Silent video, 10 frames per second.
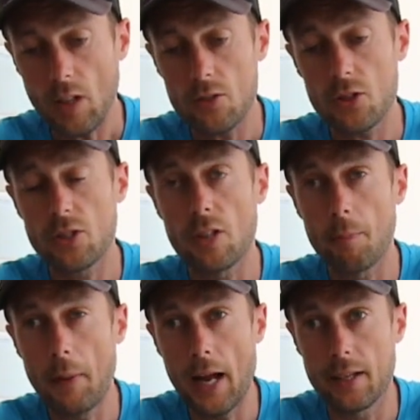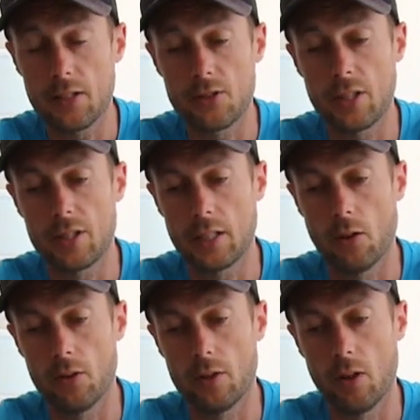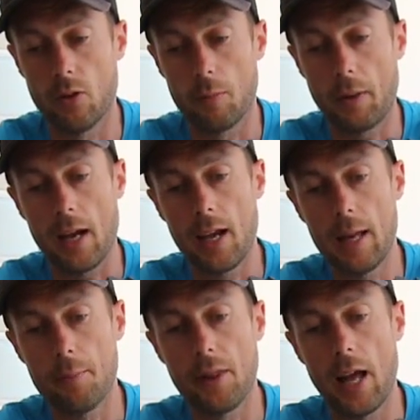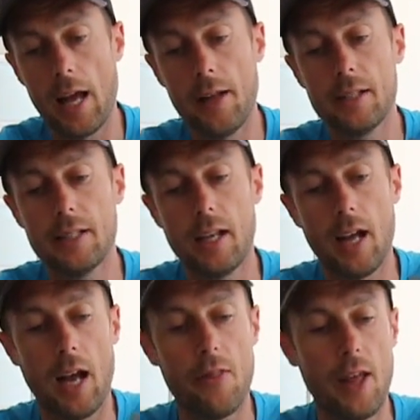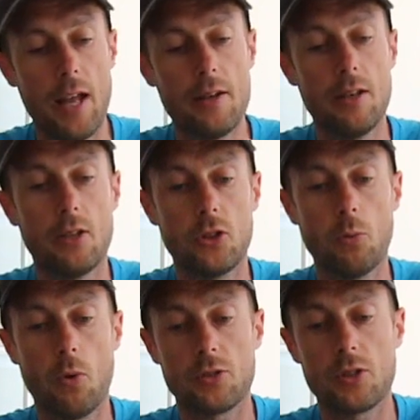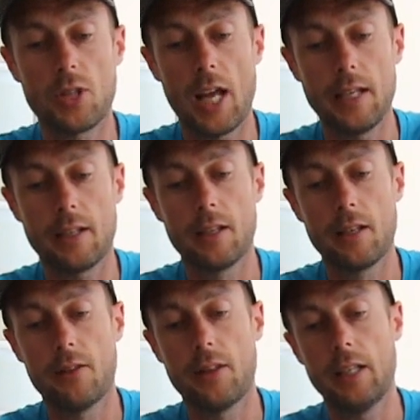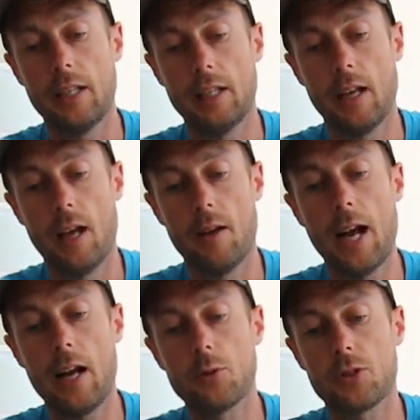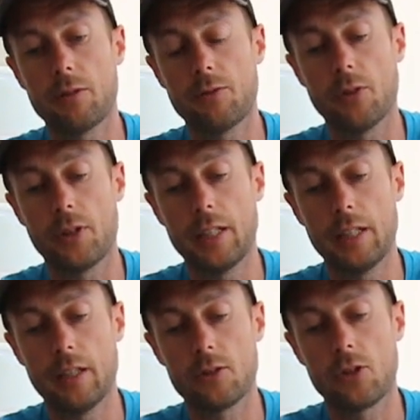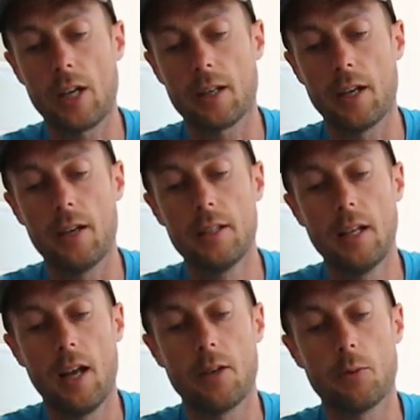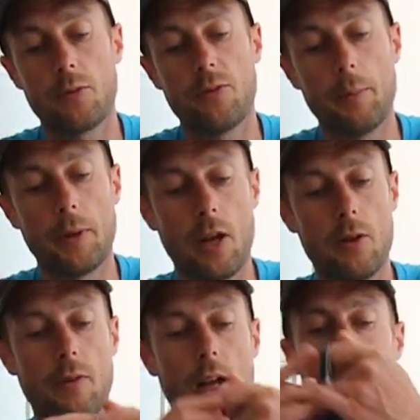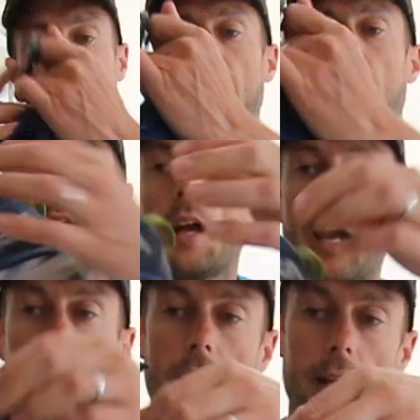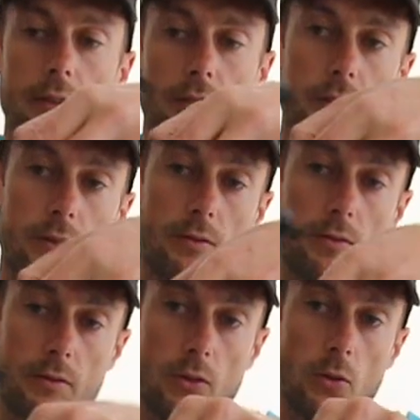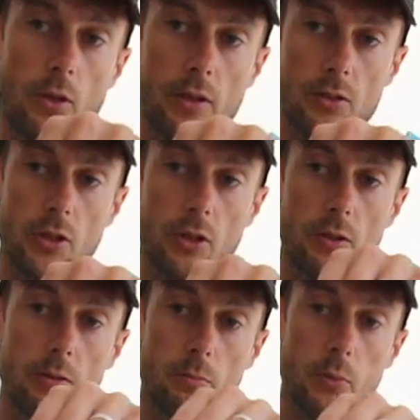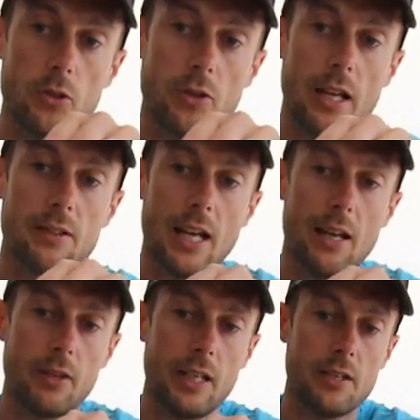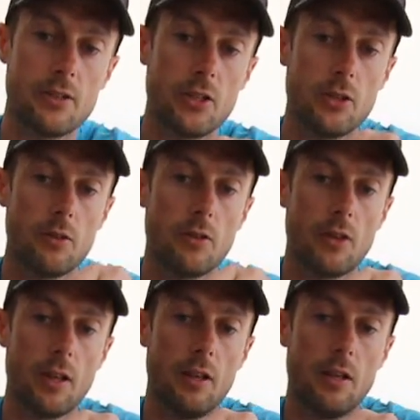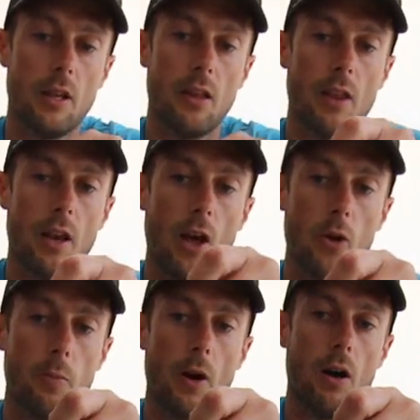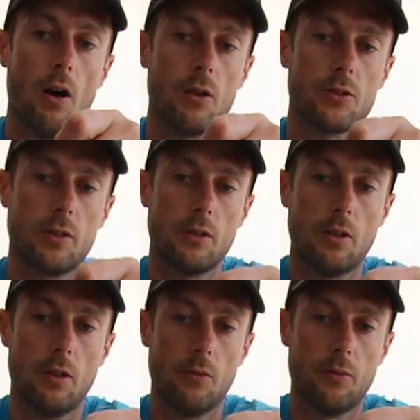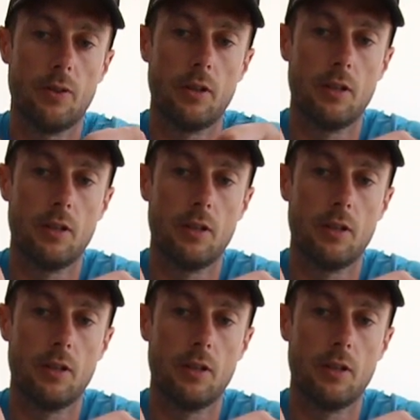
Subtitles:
just till the back is sitting on the back lip there, and then you want to take the housing for the tracker and you want to flip it over, and you're going to push that down into the low part of